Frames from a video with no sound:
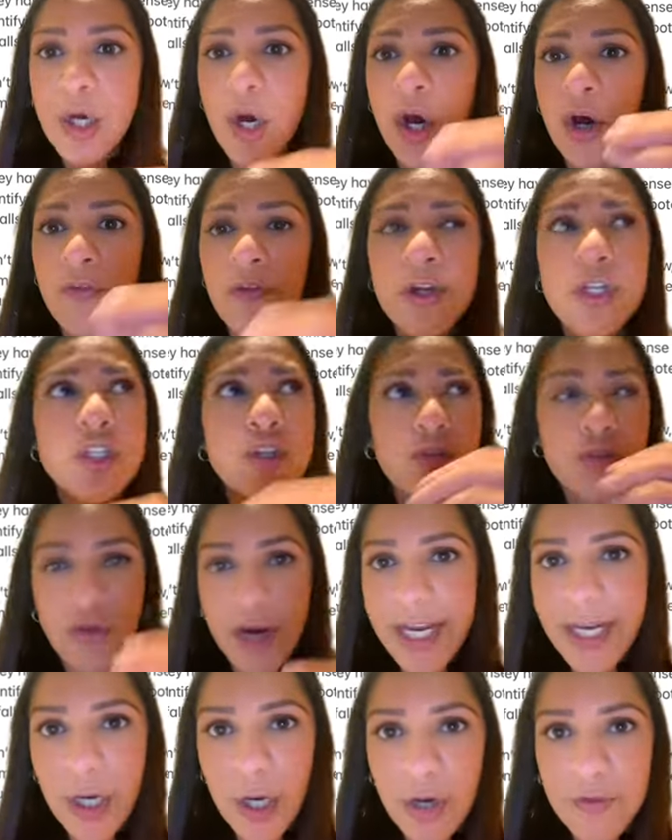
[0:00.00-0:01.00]
of
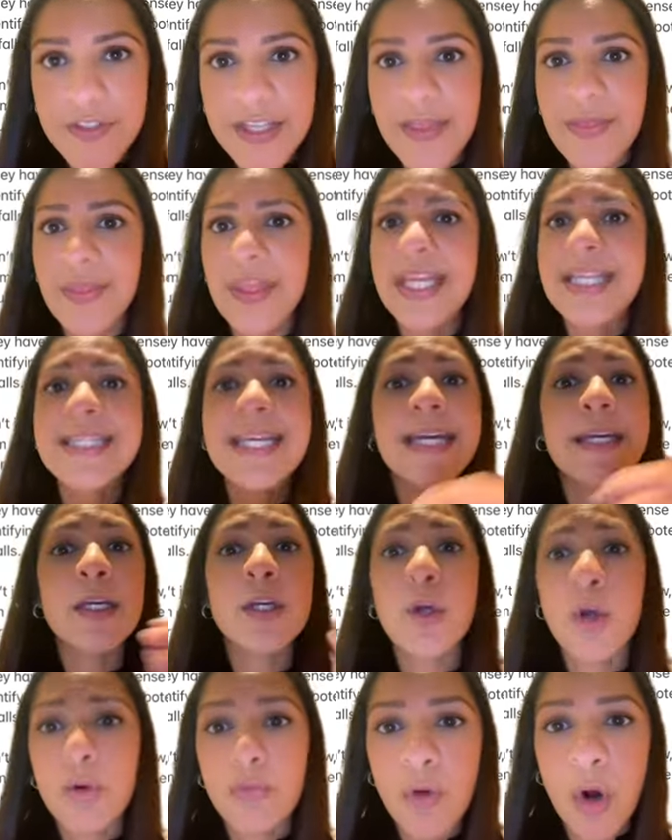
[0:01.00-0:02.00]
trade offs and things that can
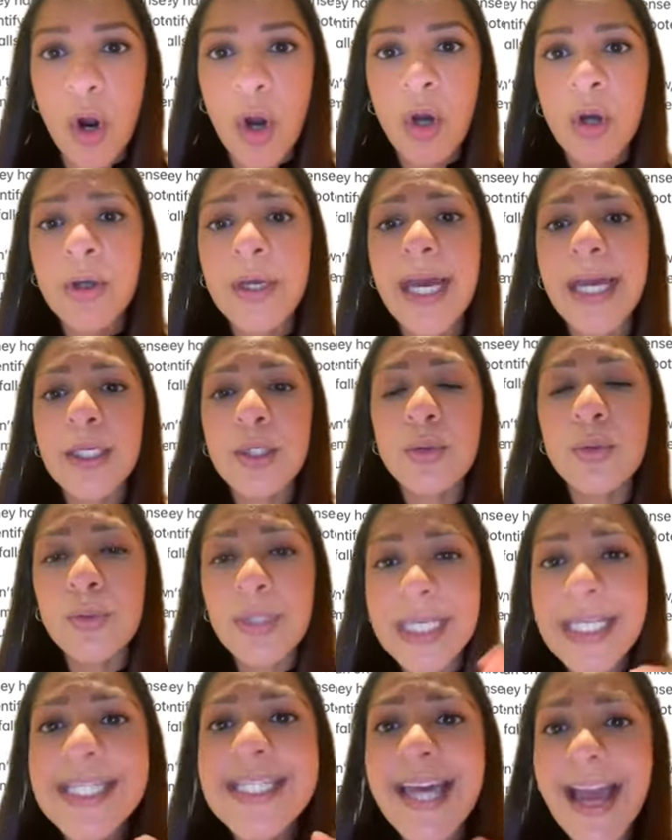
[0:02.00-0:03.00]
go wrong, and you
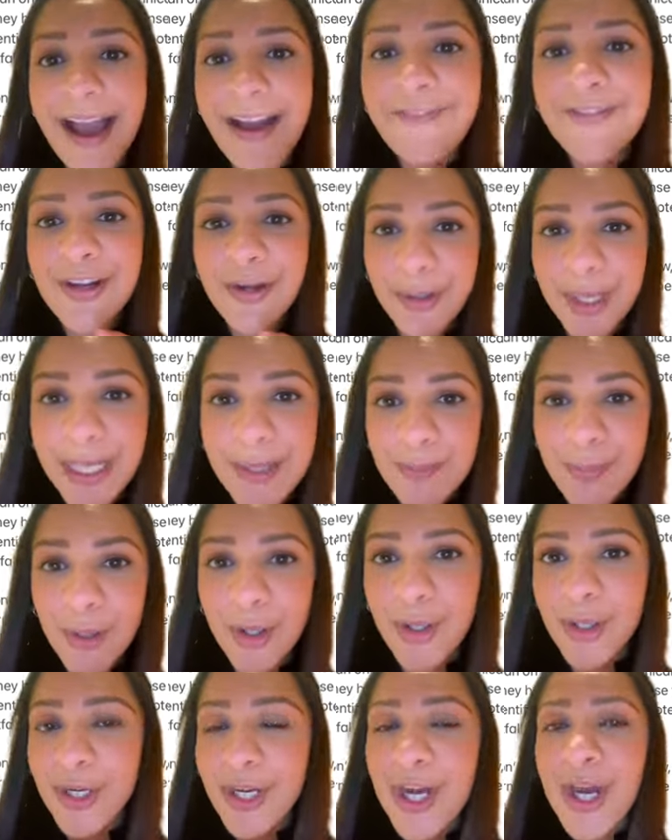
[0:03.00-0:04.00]
need to have their
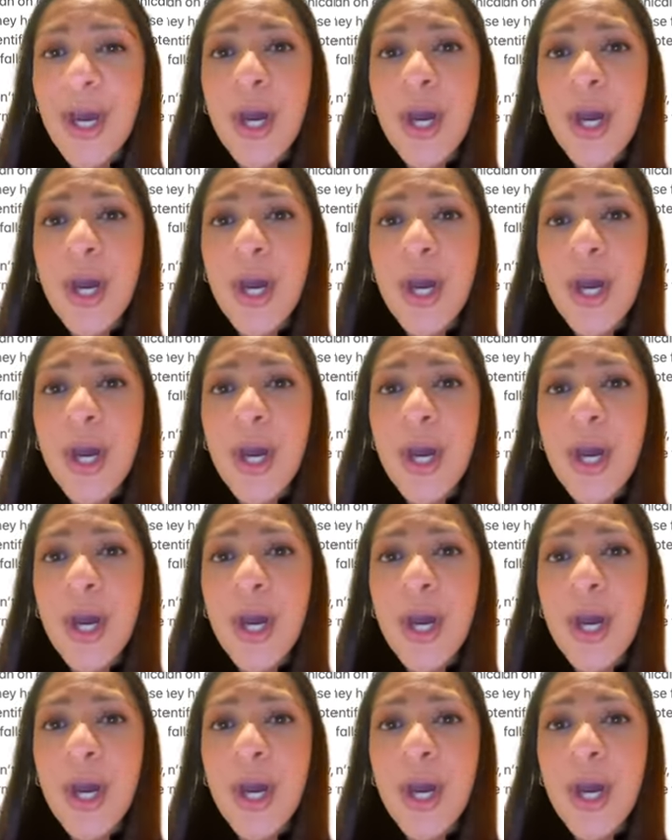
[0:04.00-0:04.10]
input,